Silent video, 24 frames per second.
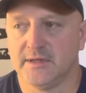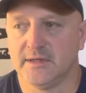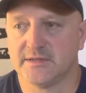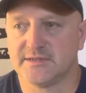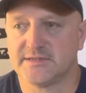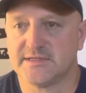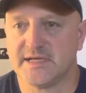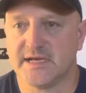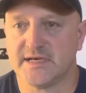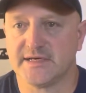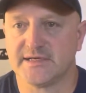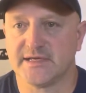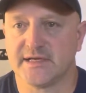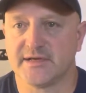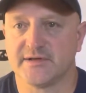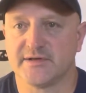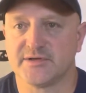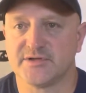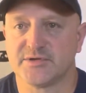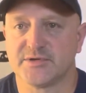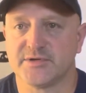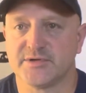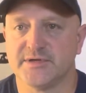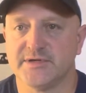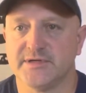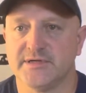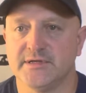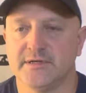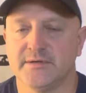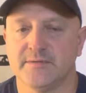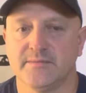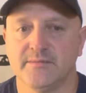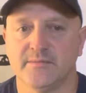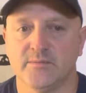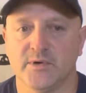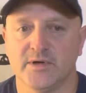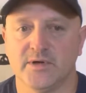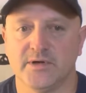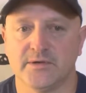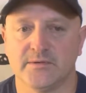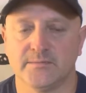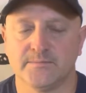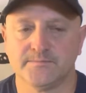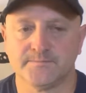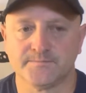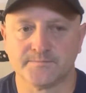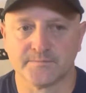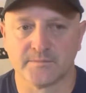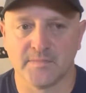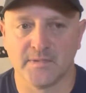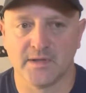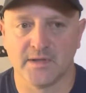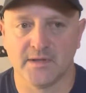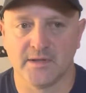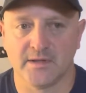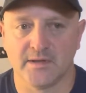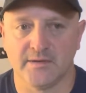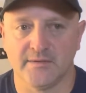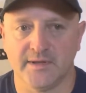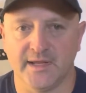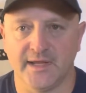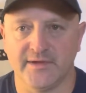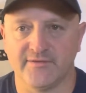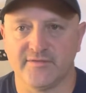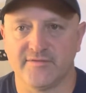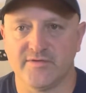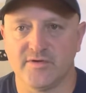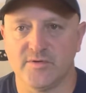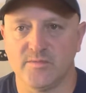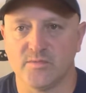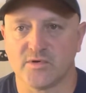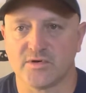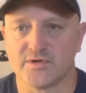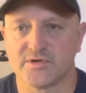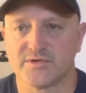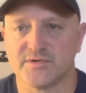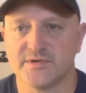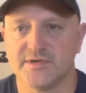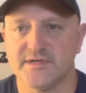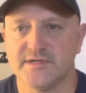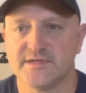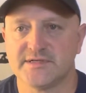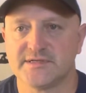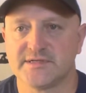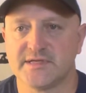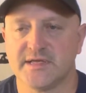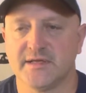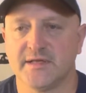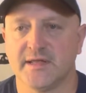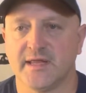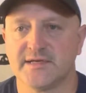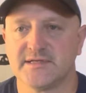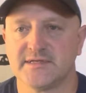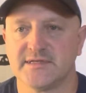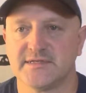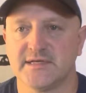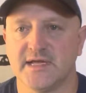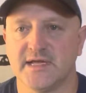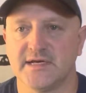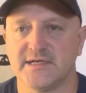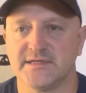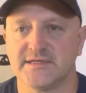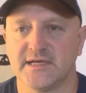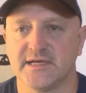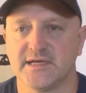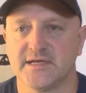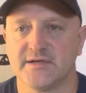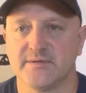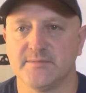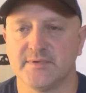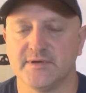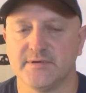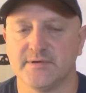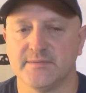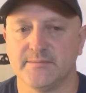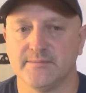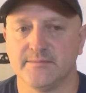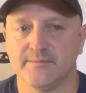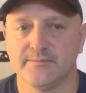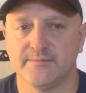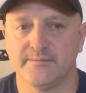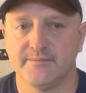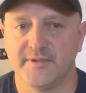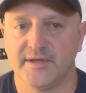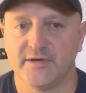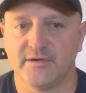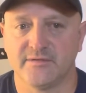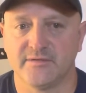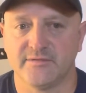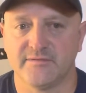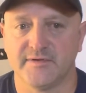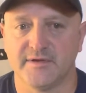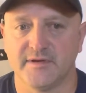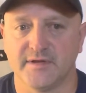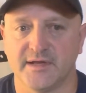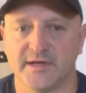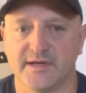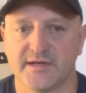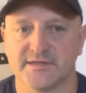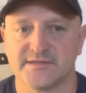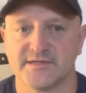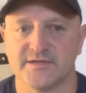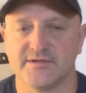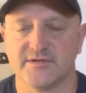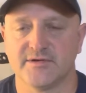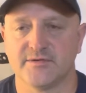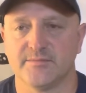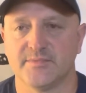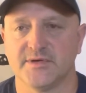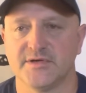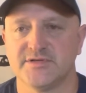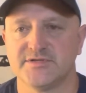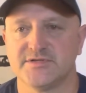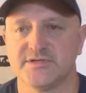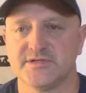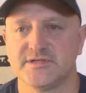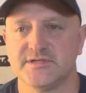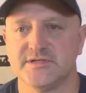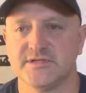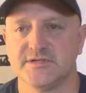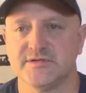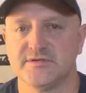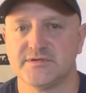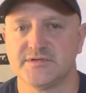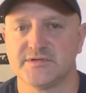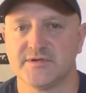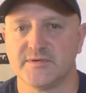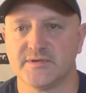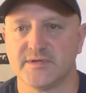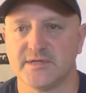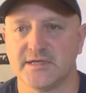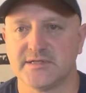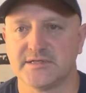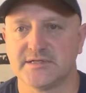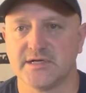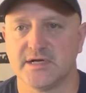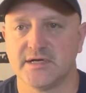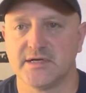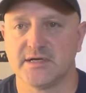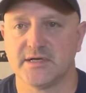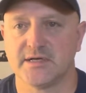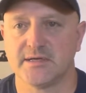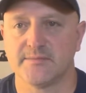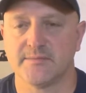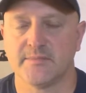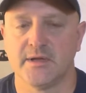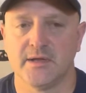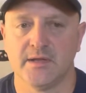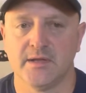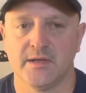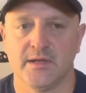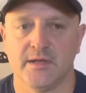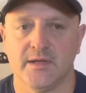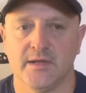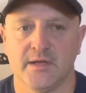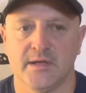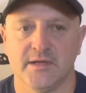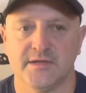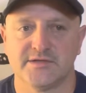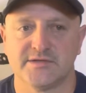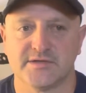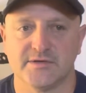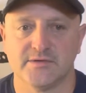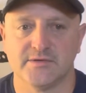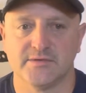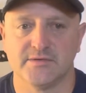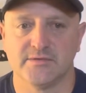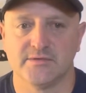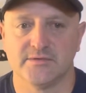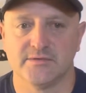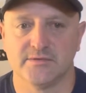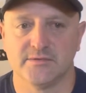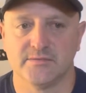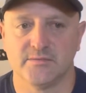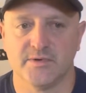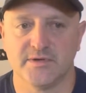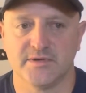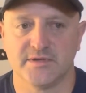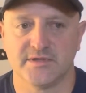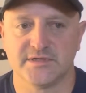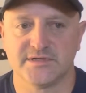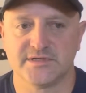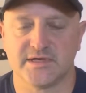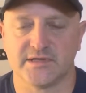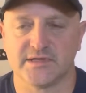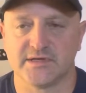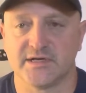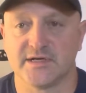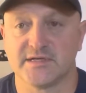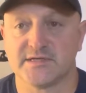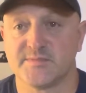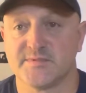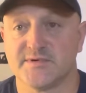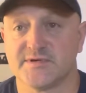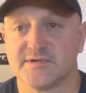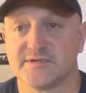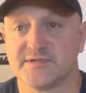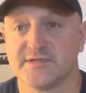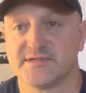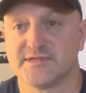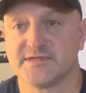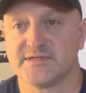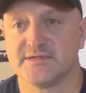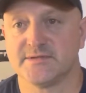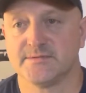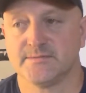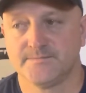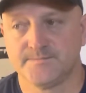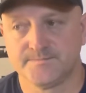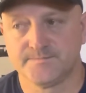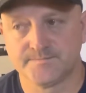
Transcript: take down a tree. Well, they have a few more trees they'd like to take down, but they don't feel like it's in their budget to do so at that time. So what you can tell the customer is, listen,